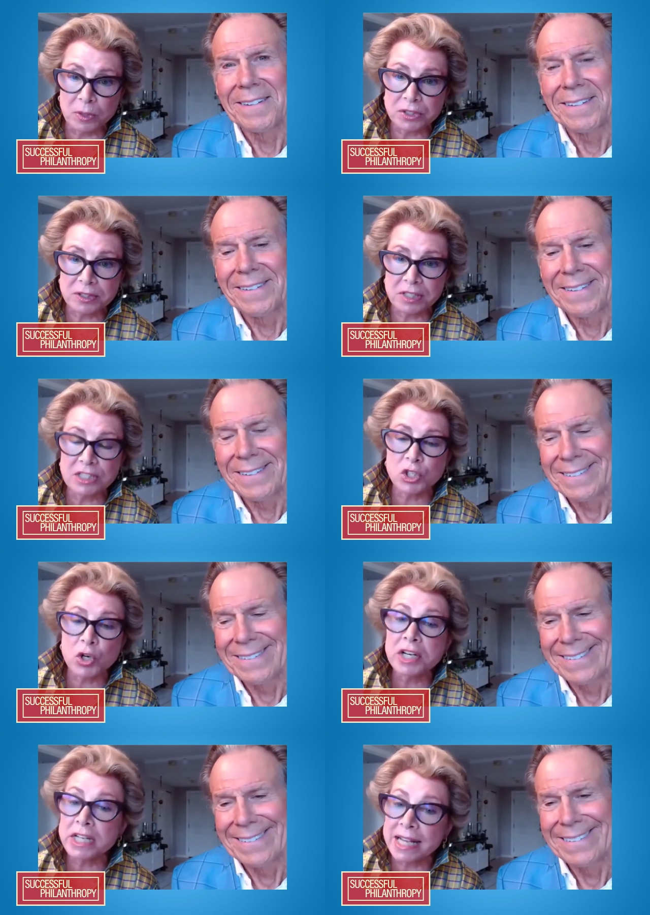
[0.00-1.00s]
Speaker 1: was, it
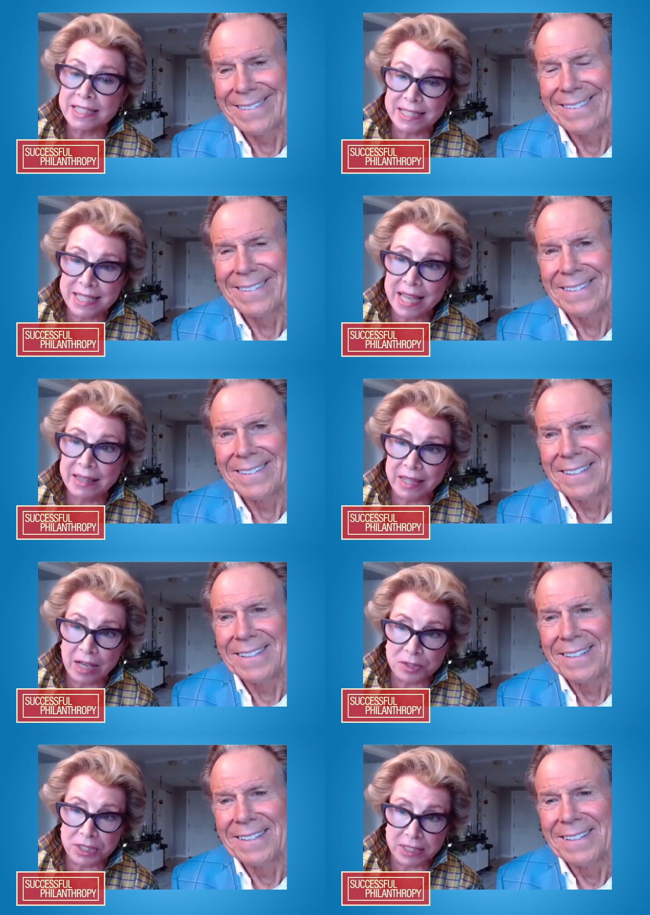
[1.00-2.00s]
started as the
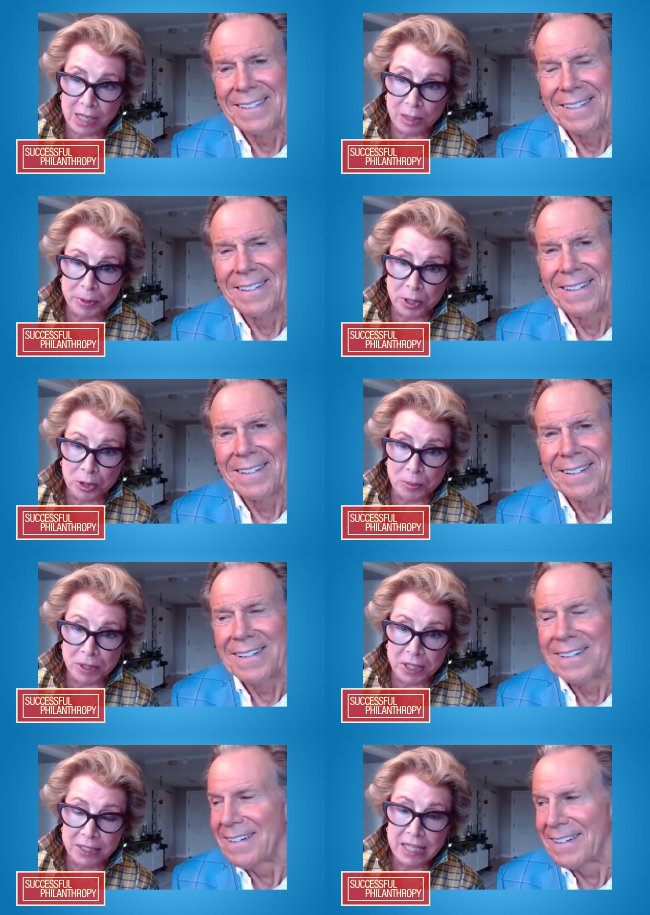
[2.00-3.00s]
$10,000
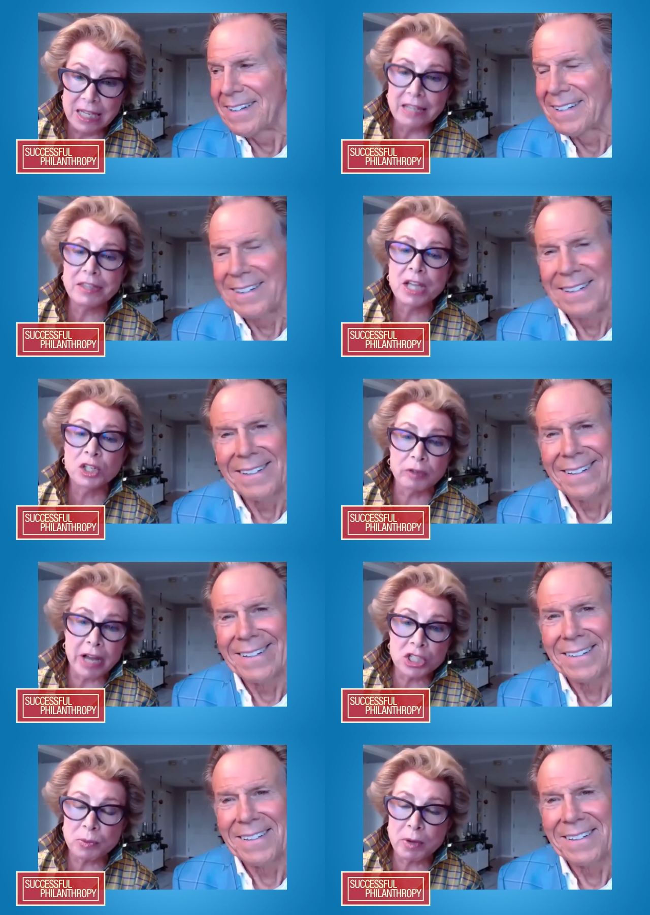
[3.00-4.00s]
pyramid. It then
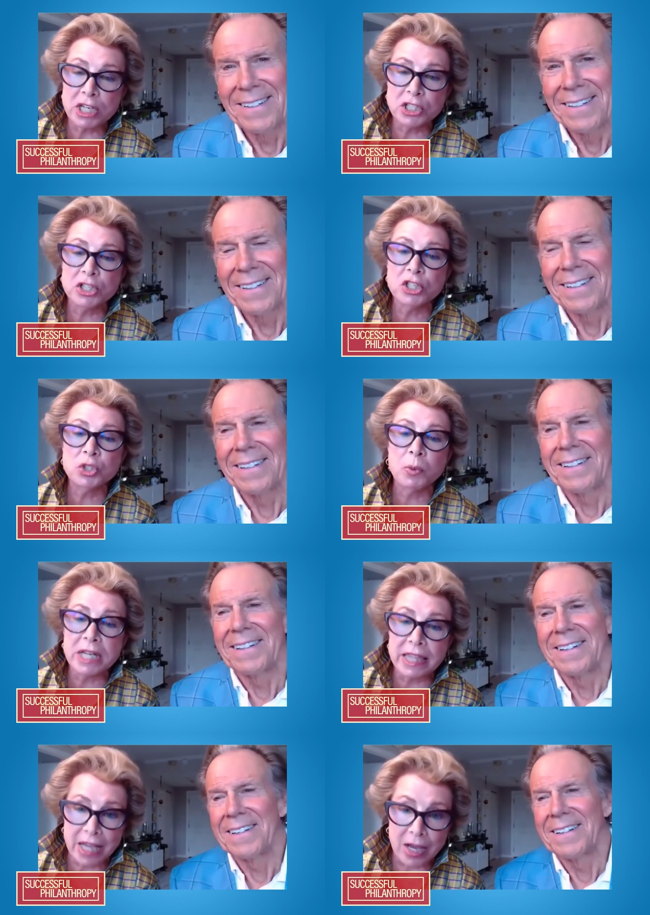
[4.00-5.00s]
graduated to the
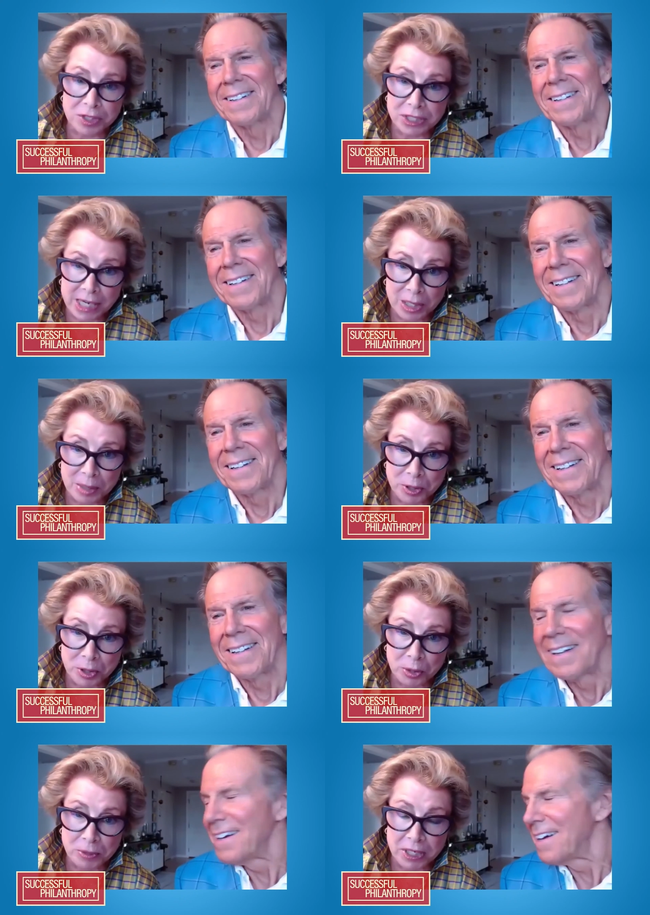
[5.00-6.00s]
$20,000
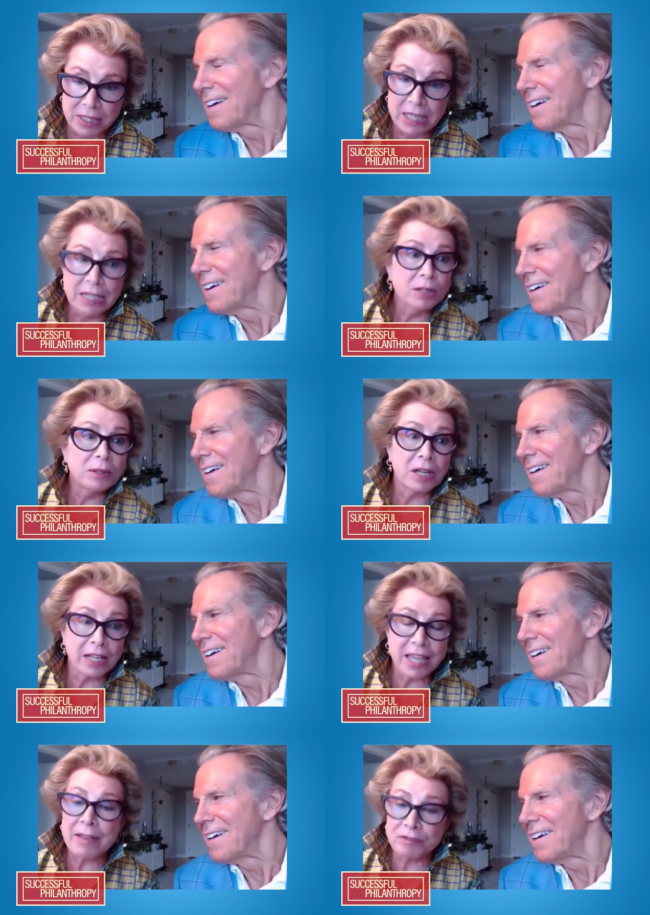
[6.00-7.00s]
pyramid.
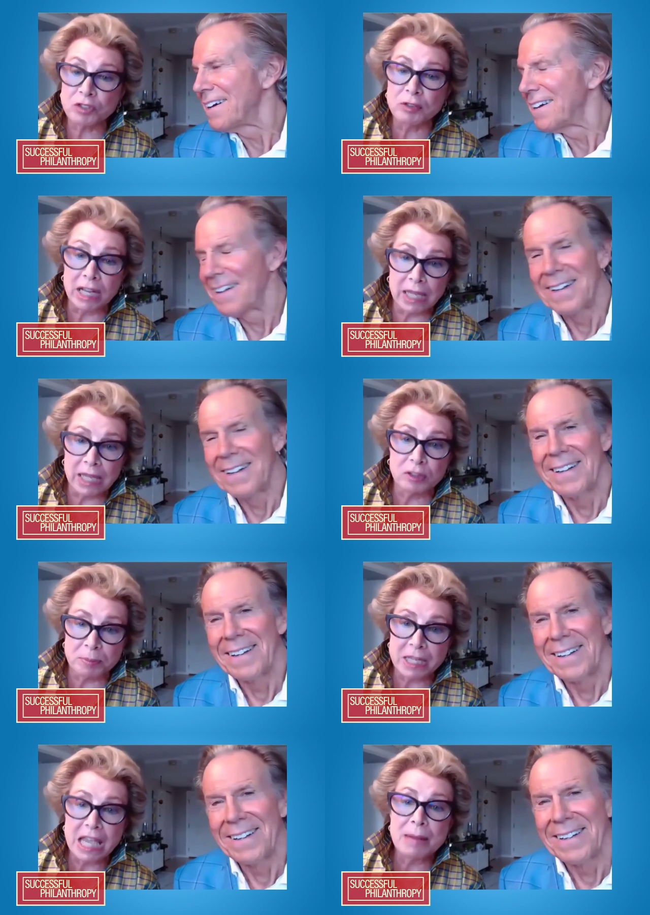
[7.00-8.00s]
After I left, it
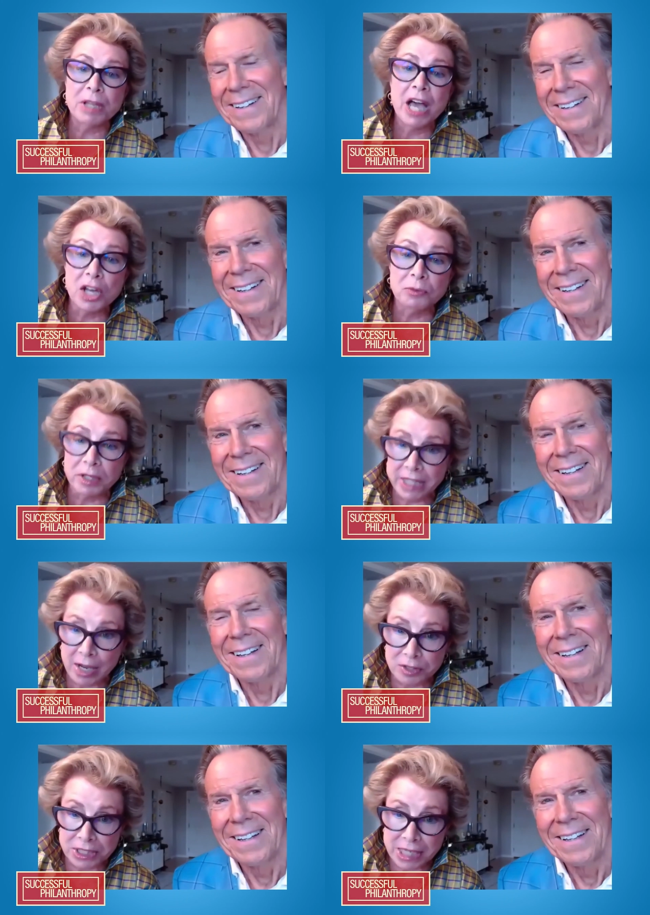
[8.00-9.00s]
became the
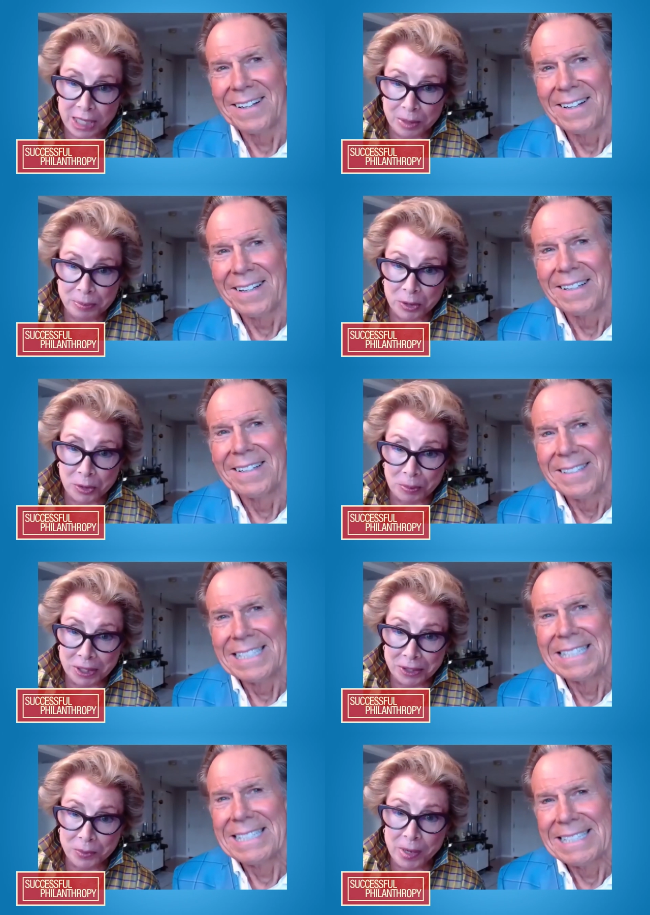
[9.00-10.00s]
$100,000 pyramid,
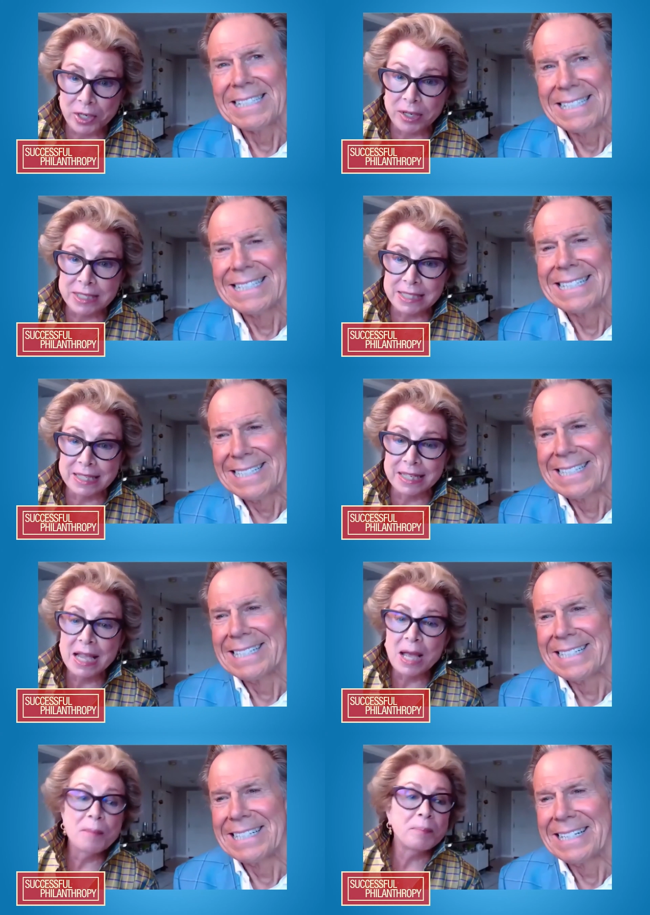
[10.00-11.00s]
quite honestly.
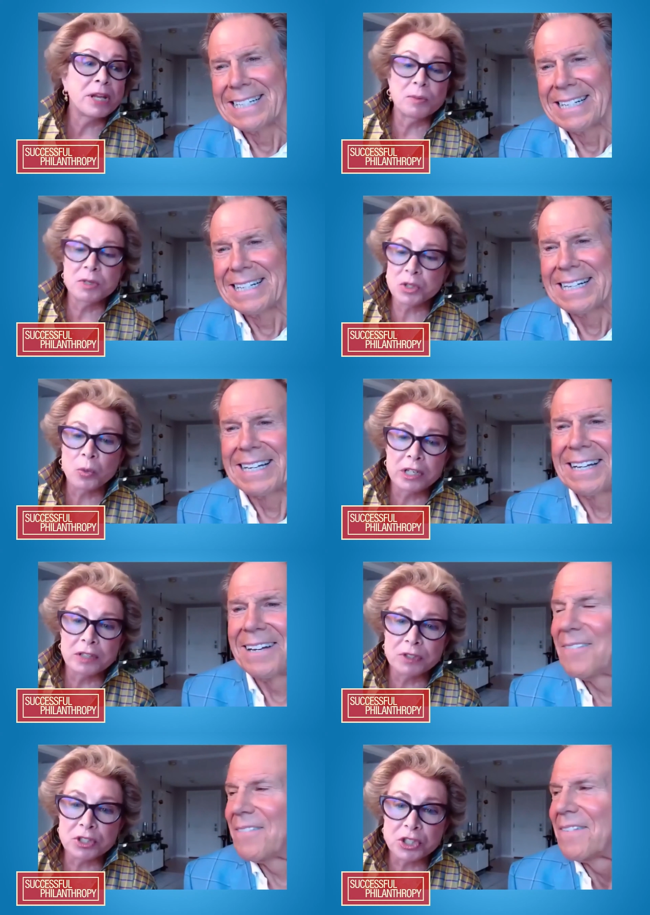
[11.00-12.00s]
But it was a
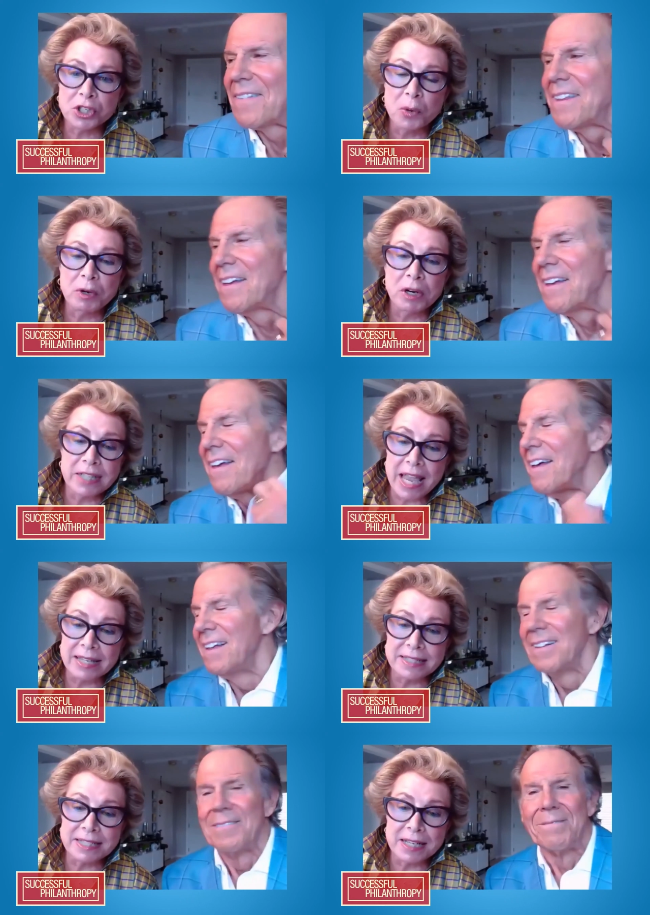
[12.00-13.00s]
wonderful show
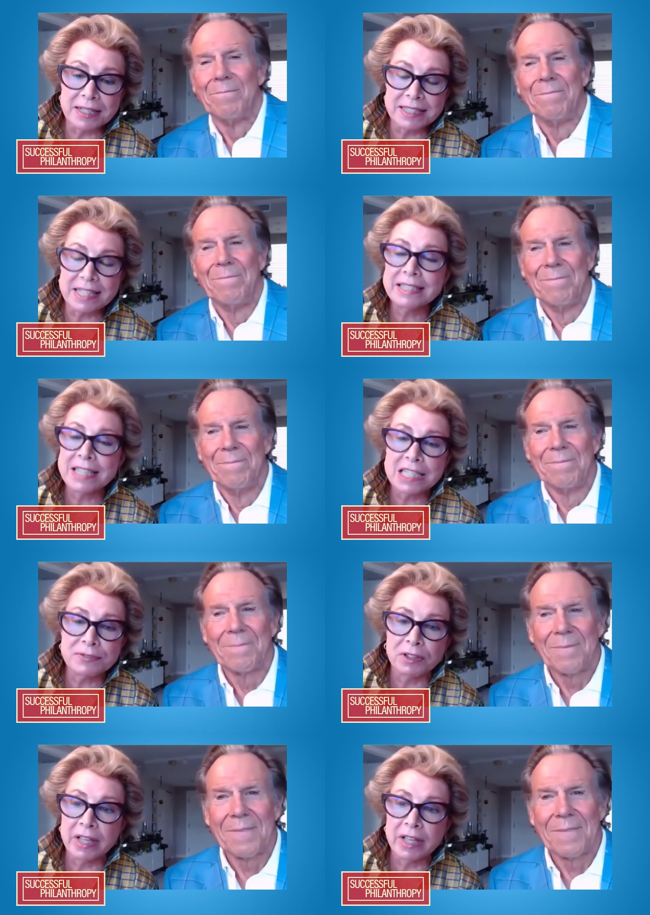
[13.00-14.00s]
and successful.